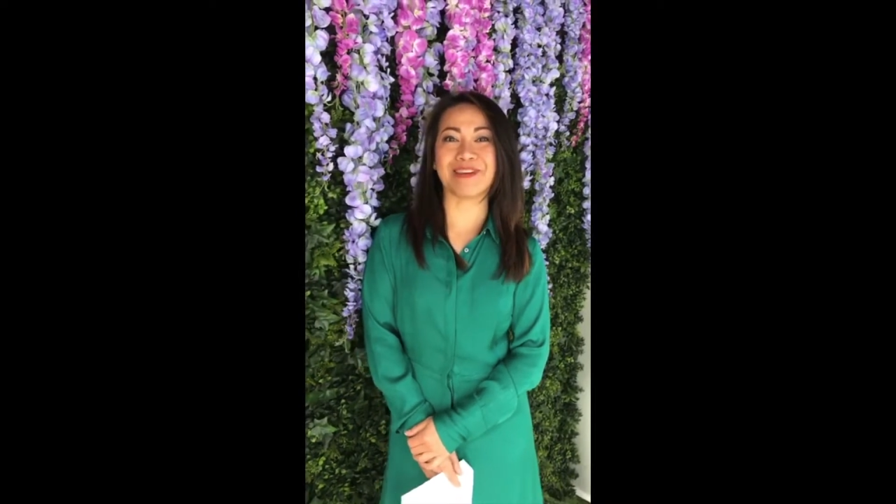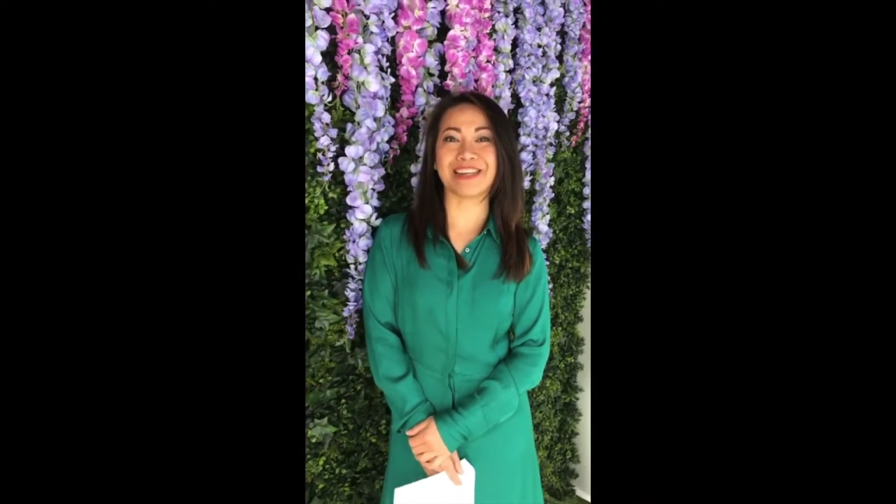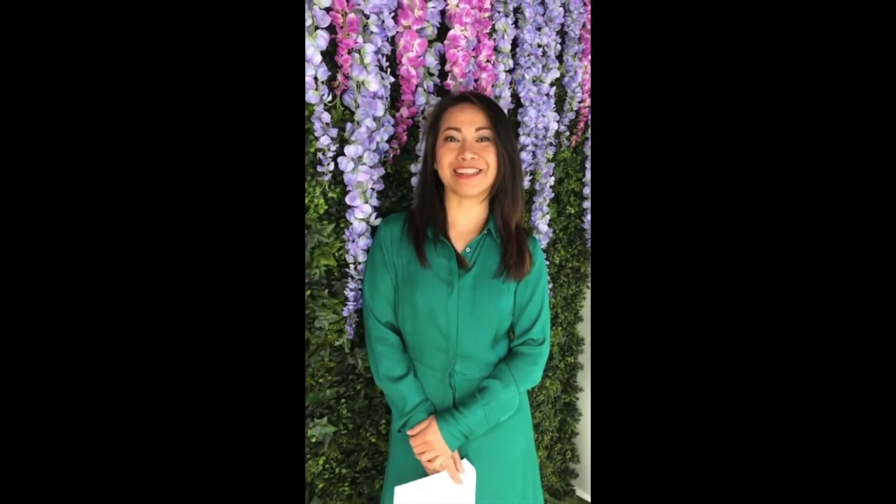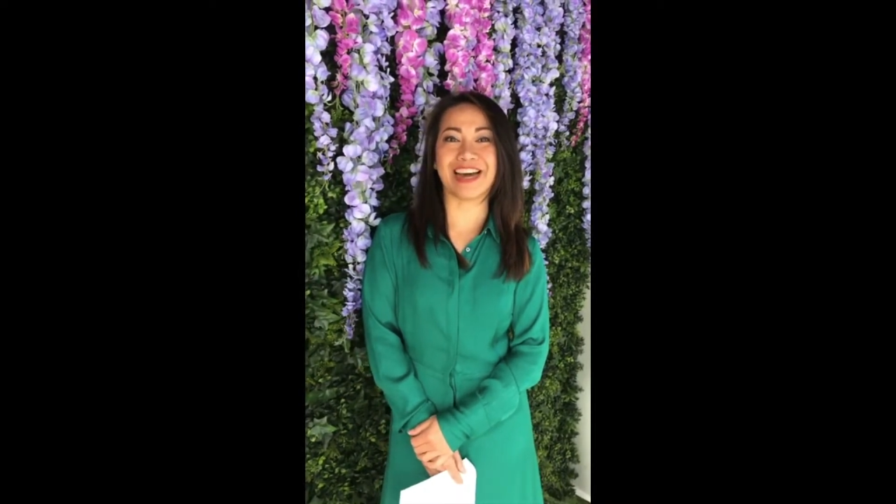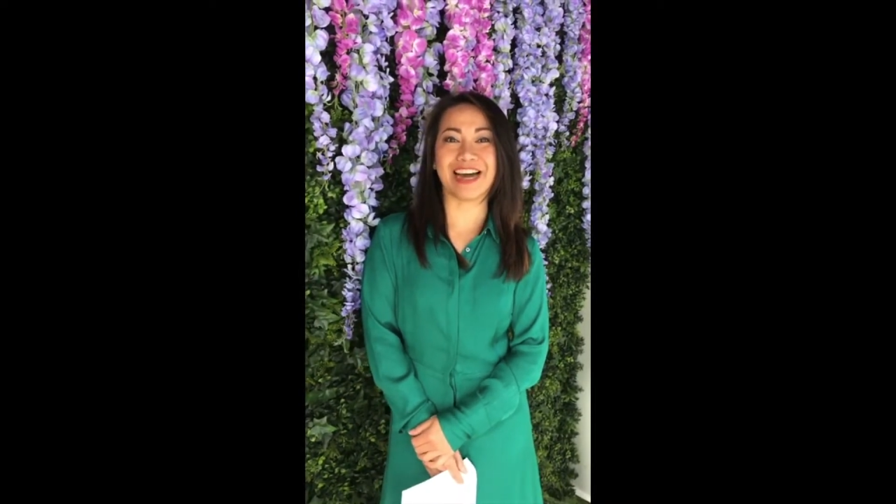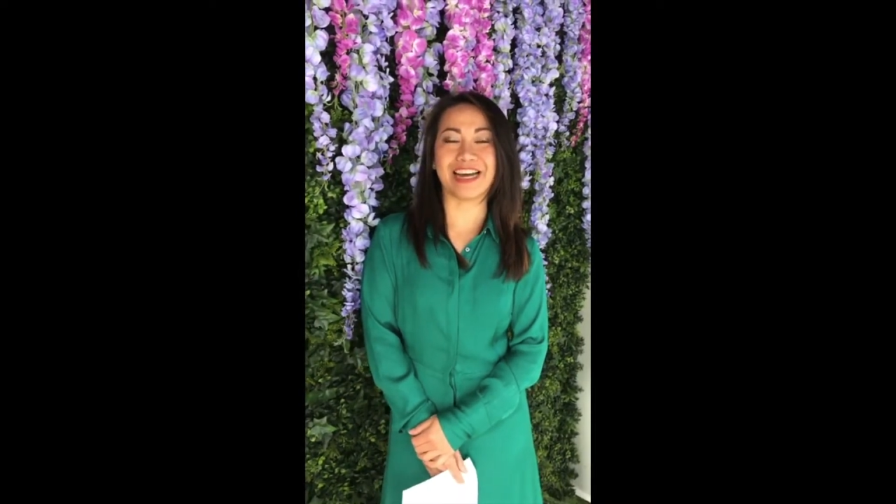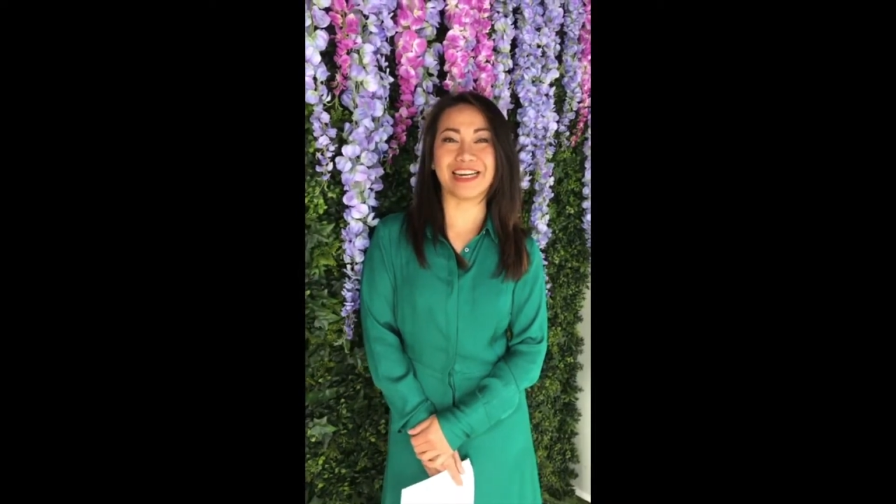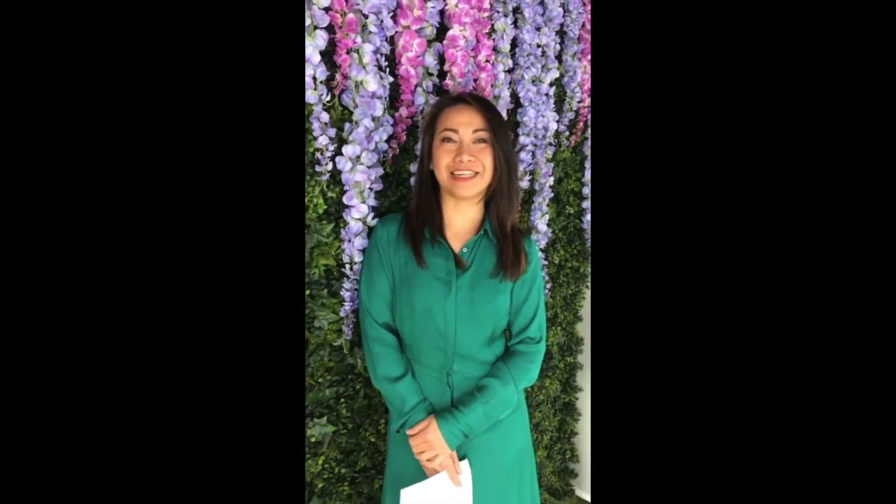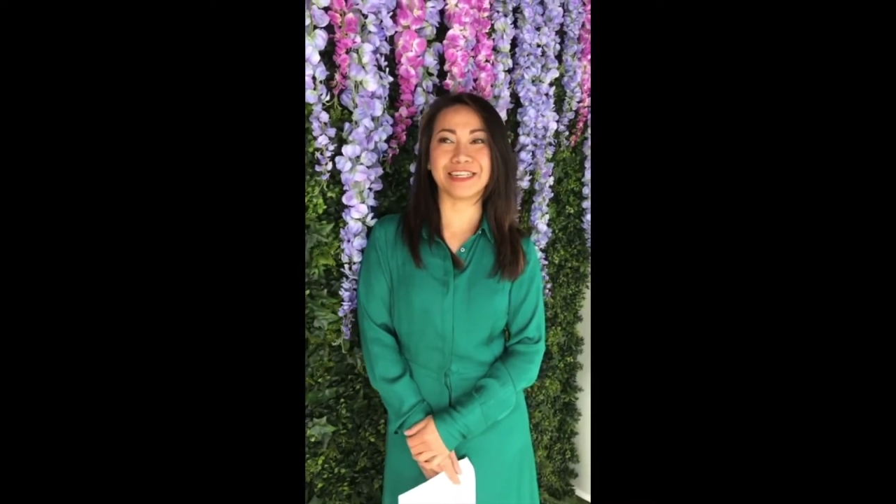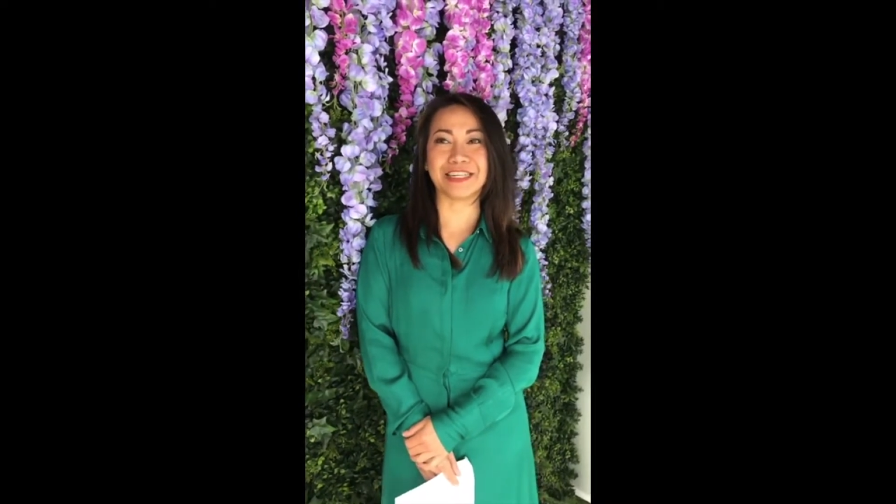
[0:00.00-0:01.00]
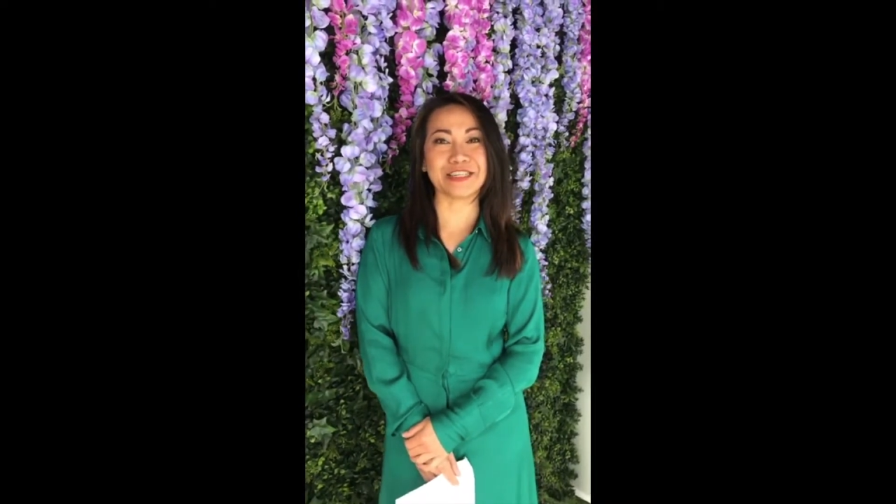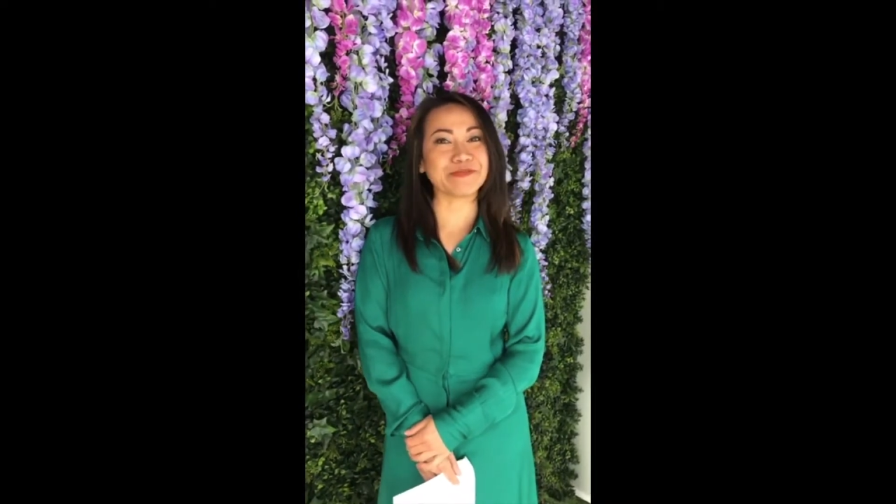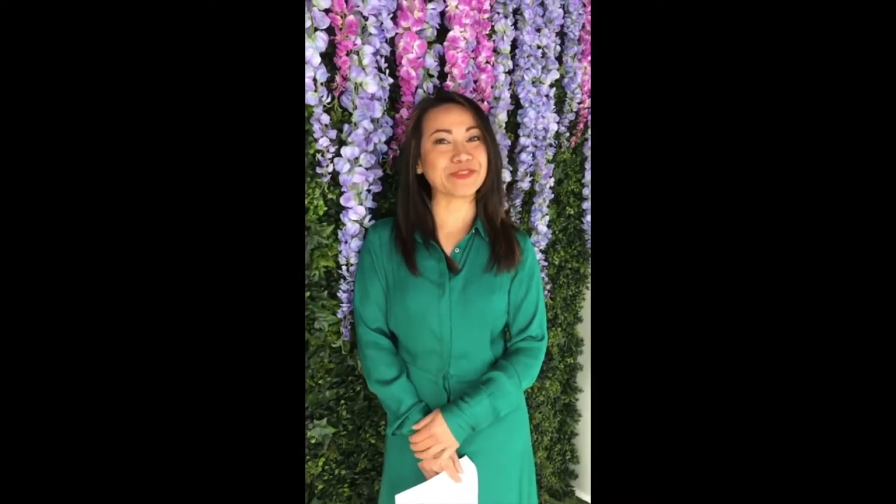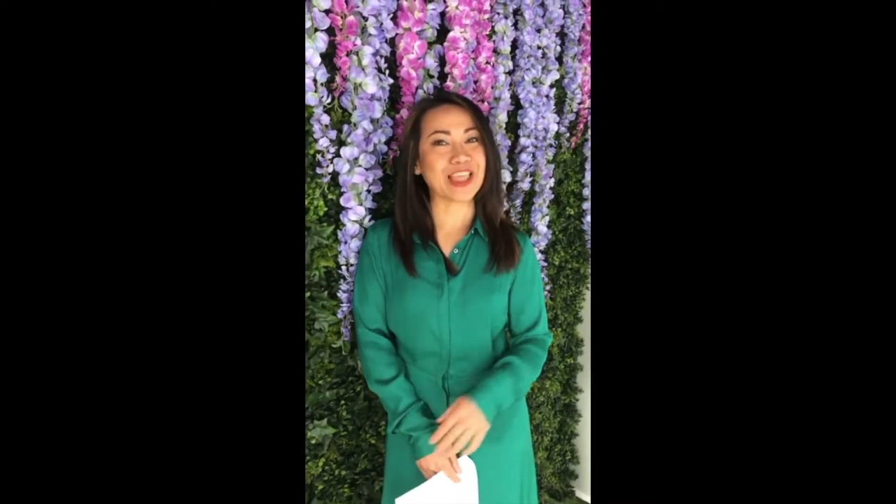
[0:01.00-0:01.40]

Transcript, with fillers: Manda. Uh,